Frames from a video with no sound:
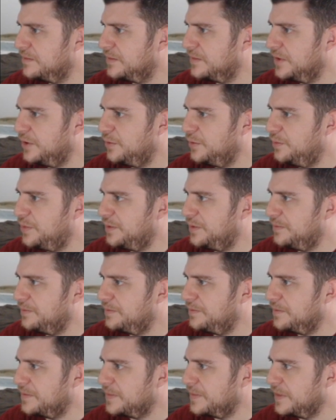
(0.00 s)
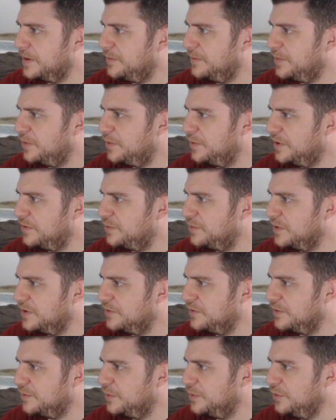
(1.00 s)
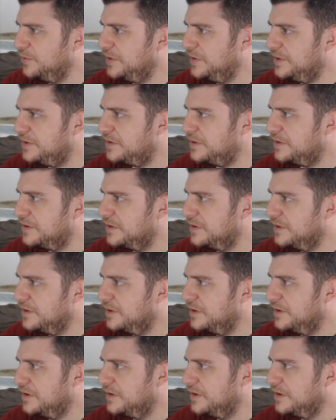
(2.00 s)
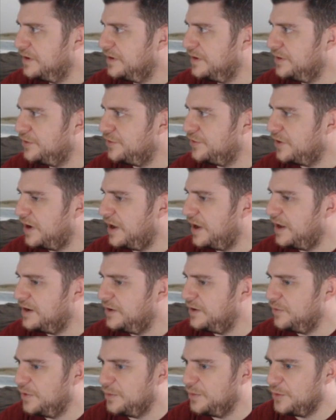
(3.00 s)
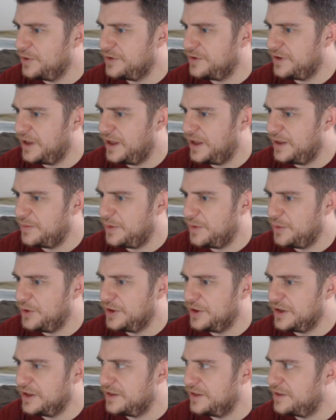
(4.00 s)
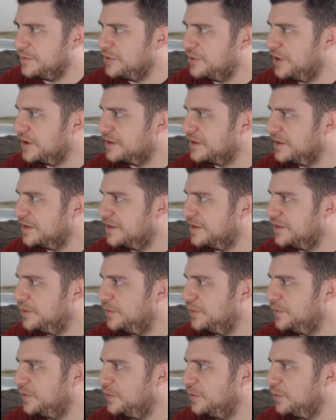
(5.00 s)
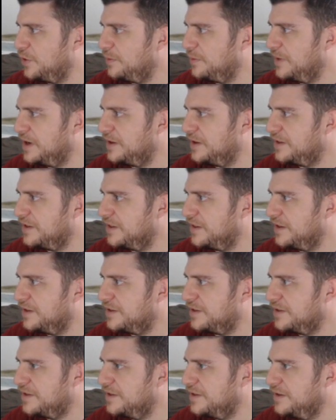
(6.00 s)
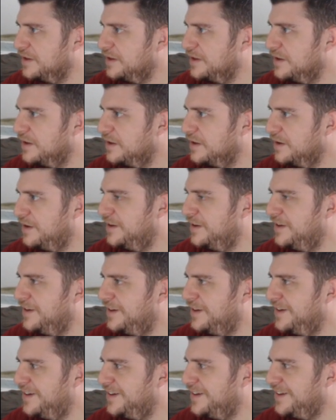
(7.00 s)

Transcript: Nope. What if we remove it? Try adding it one more time. I'm only going to subject us to a few more minutes of this.